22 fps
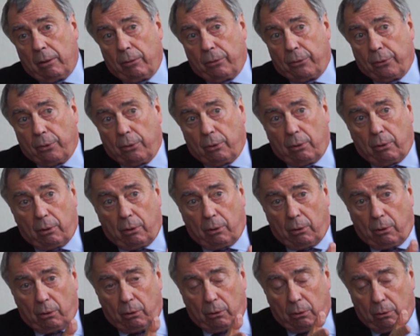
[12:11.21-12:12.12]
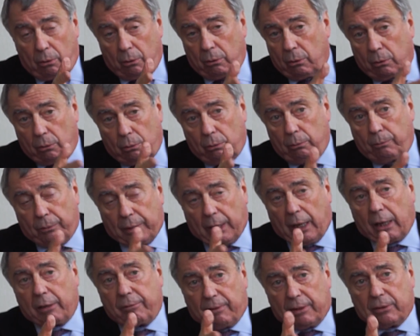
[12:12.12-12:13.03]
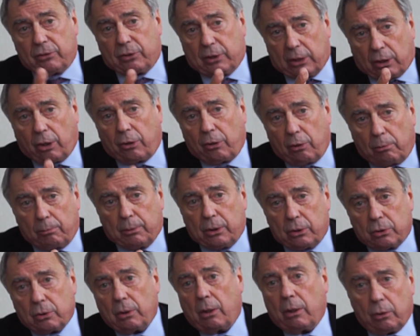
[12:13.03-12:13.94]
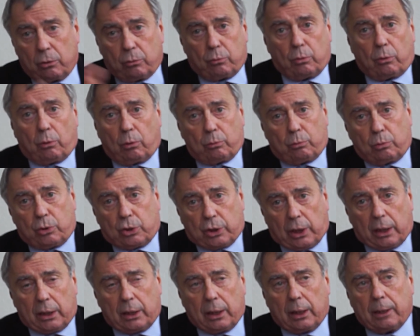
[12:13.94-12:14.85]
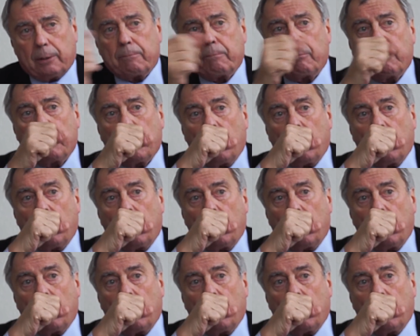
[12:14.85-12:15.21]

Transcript: the advanced economies to go to China.